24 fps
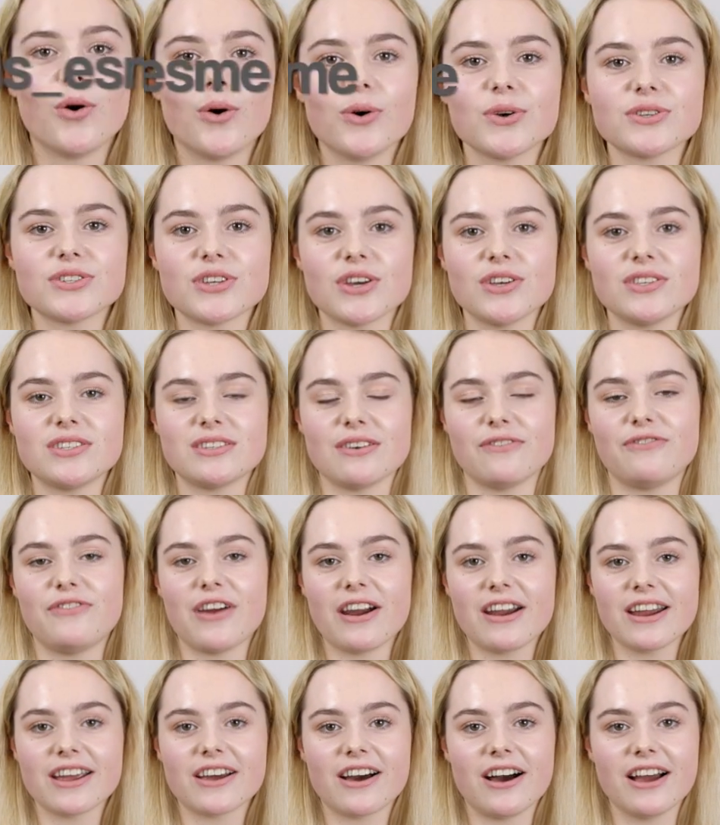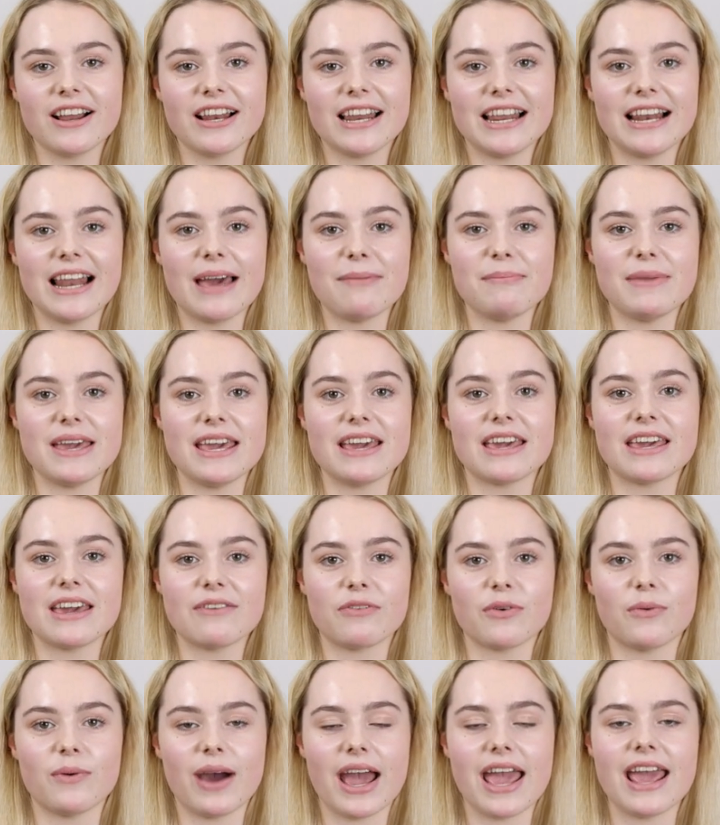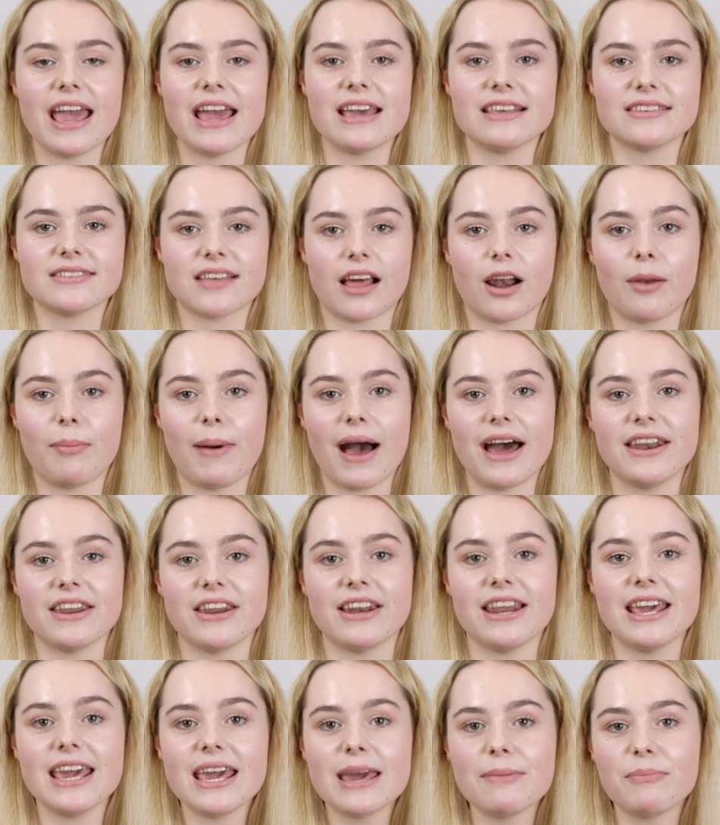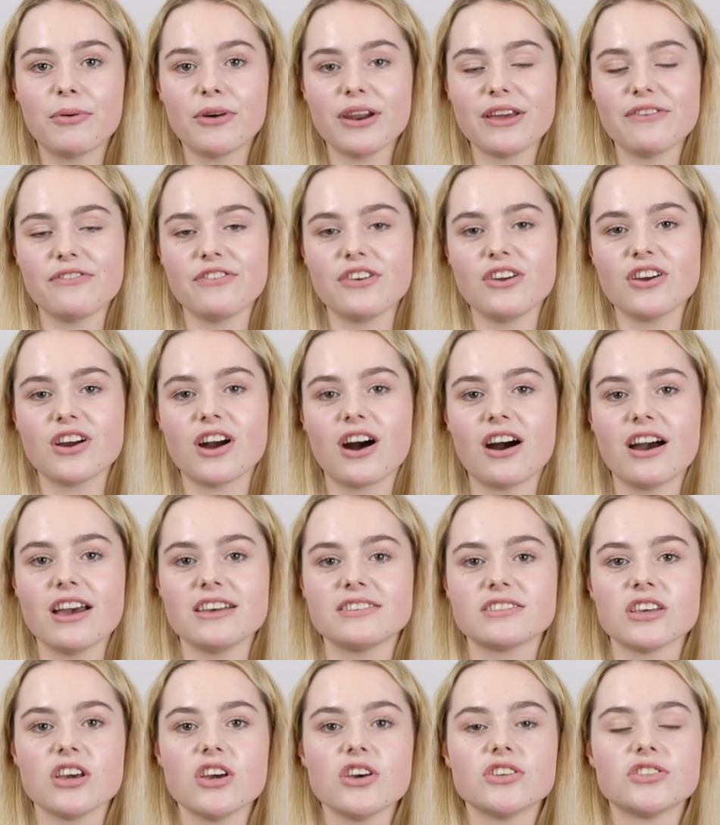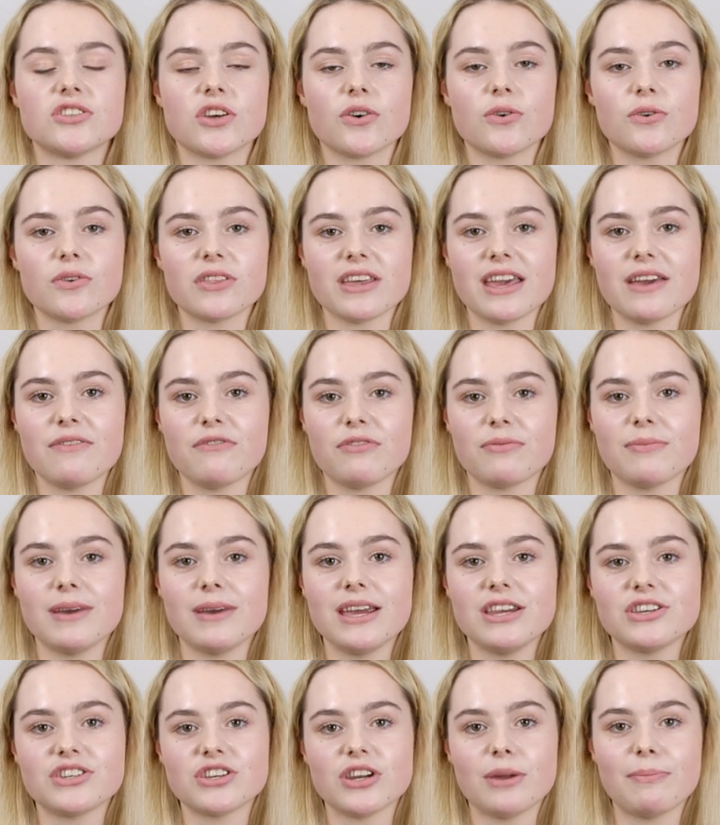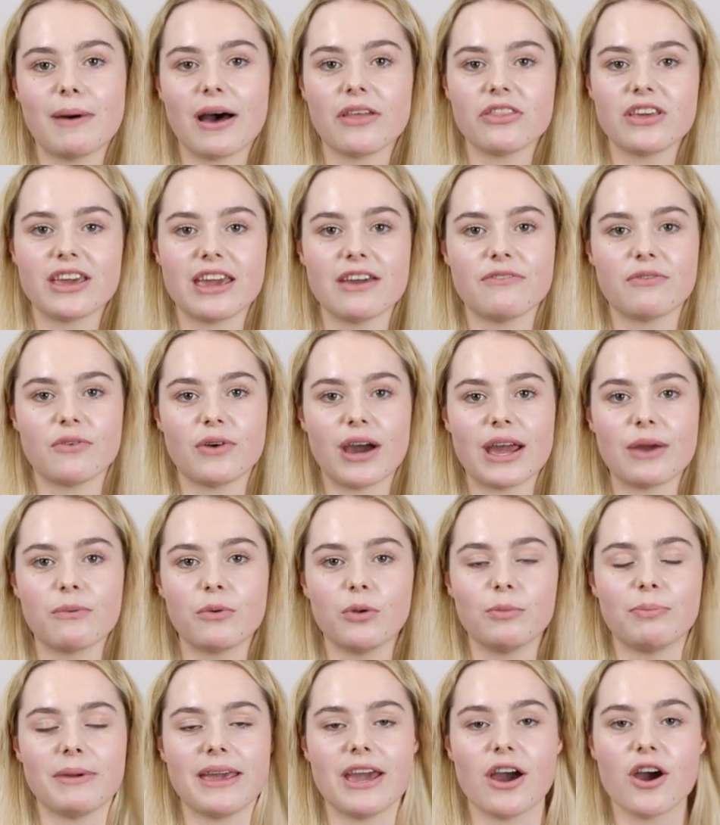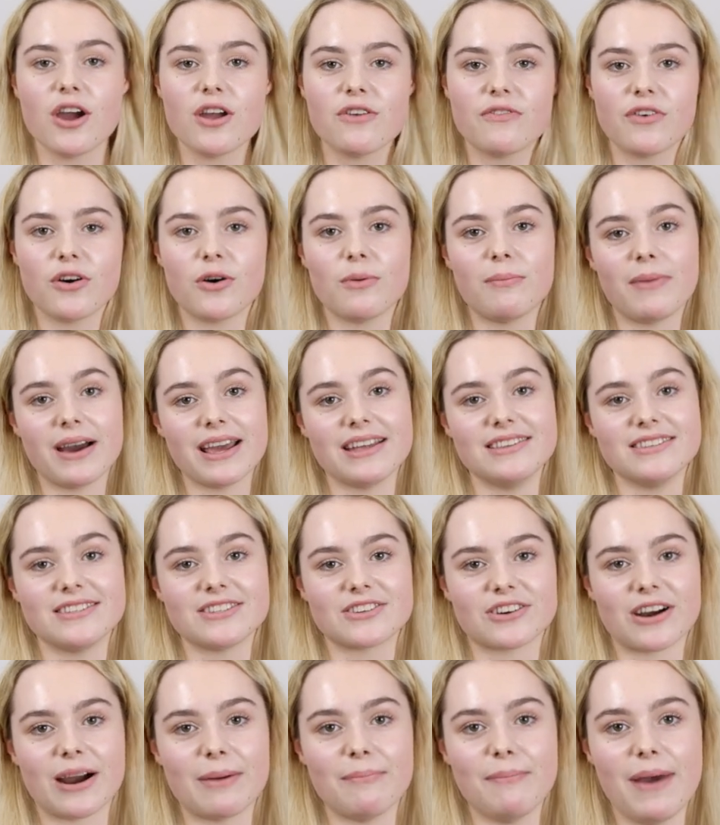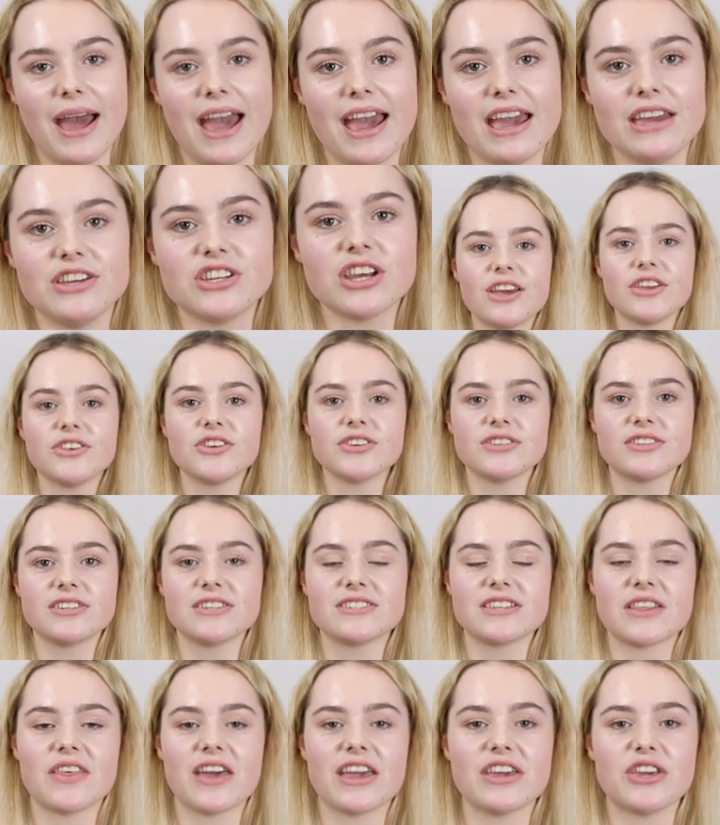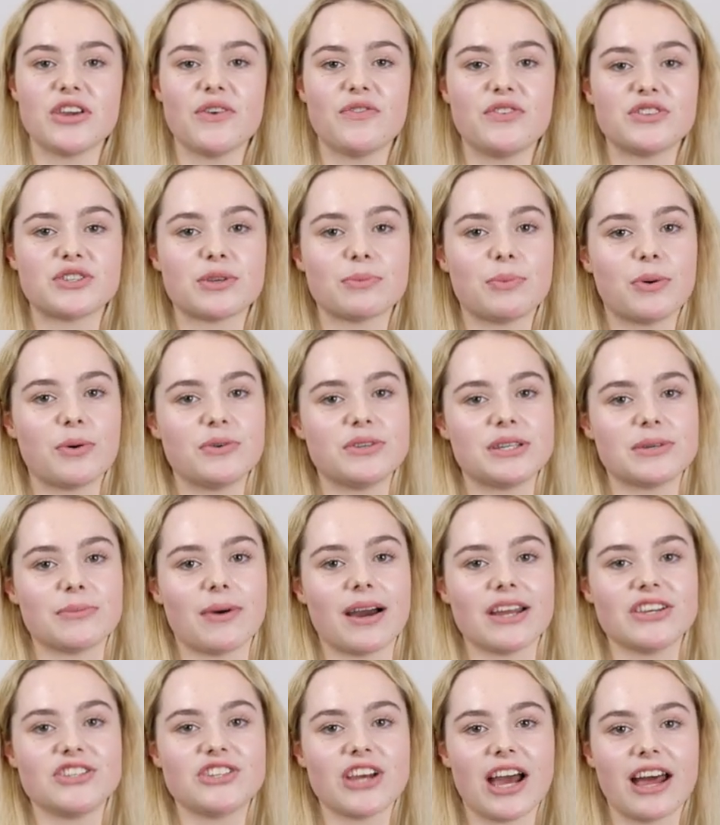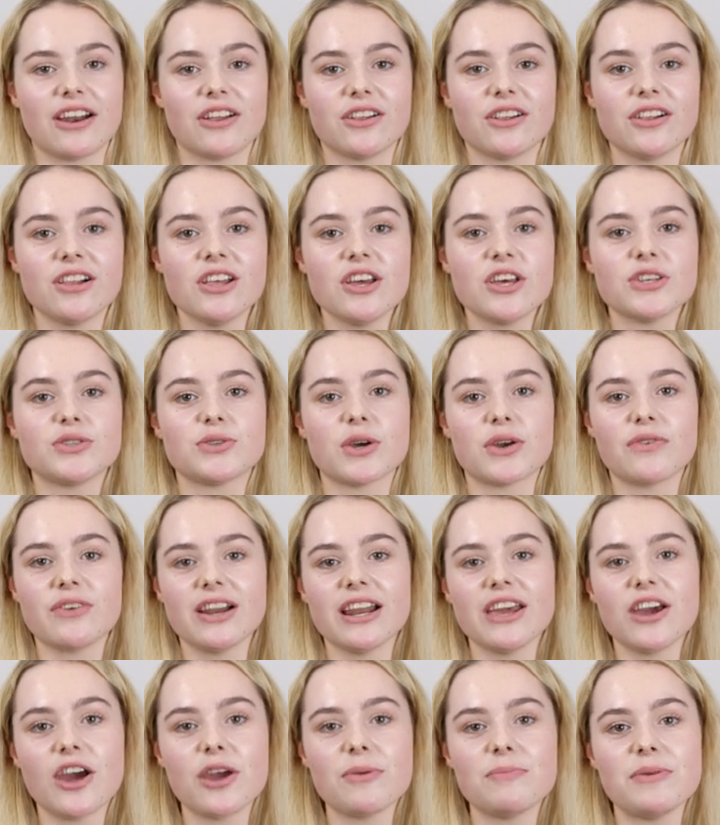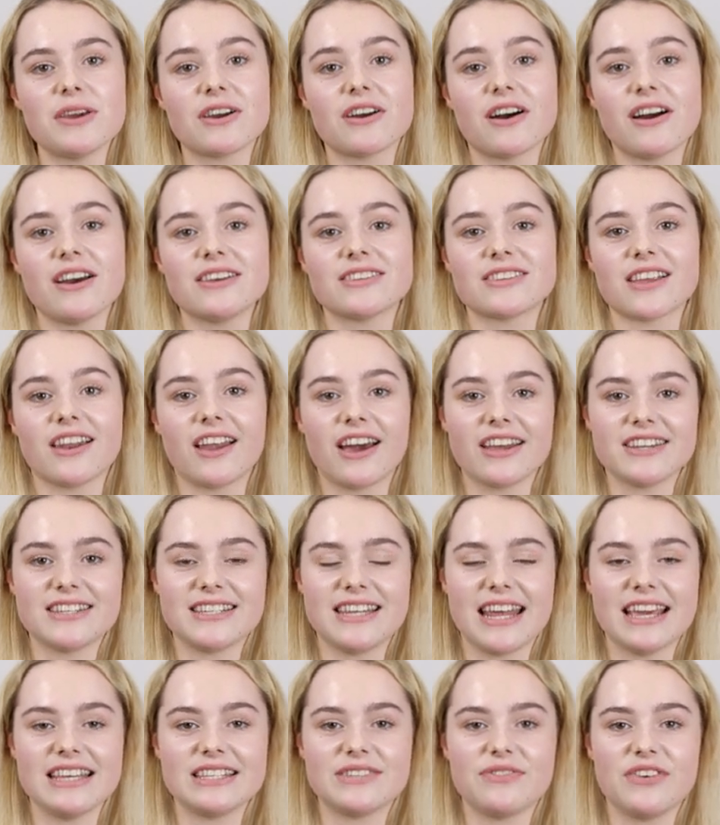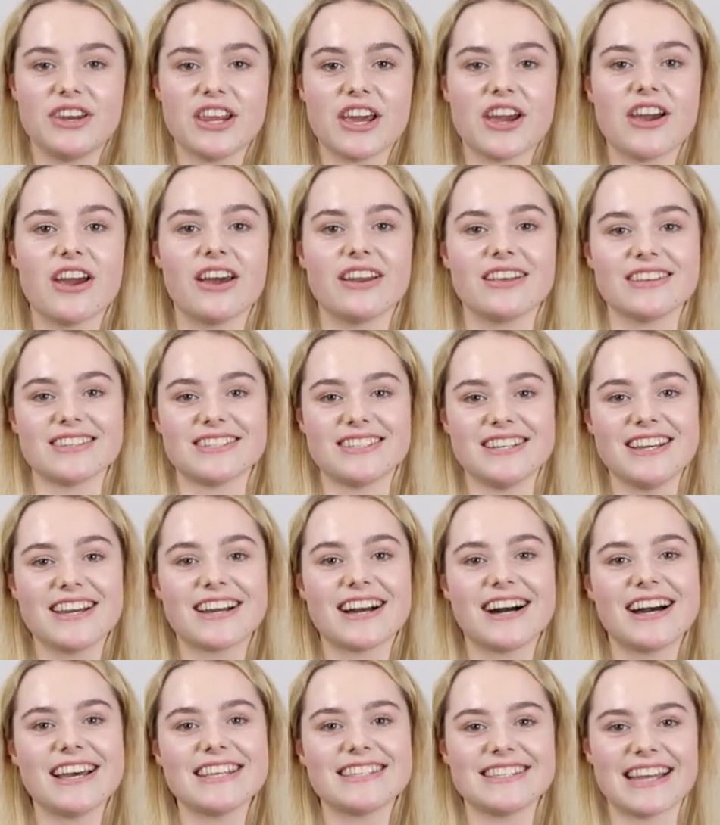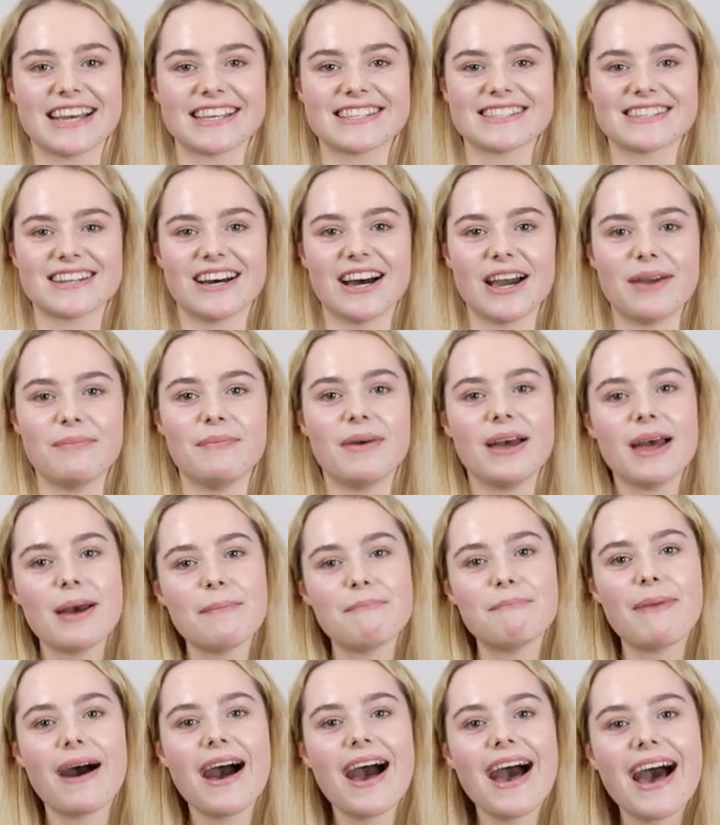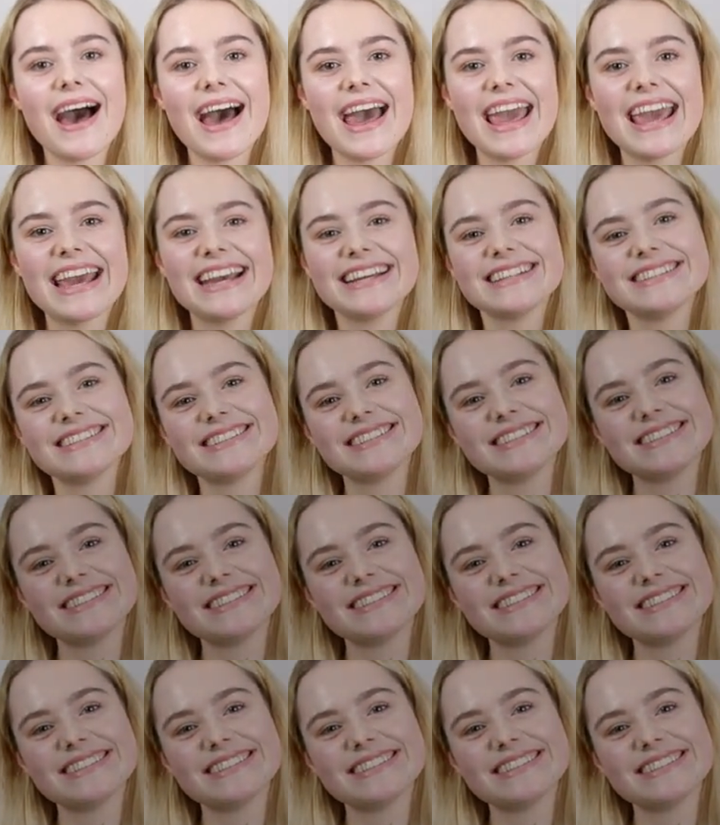Horsehoods have very kindly let me give away a saddle pad and ear bonnet for you guys, so all the information about the giveaway will be over on my Instagram page, just as a thank you for supporting my channel. So I really hope you guys liked today's video, and I'll see you guys next time. Bye!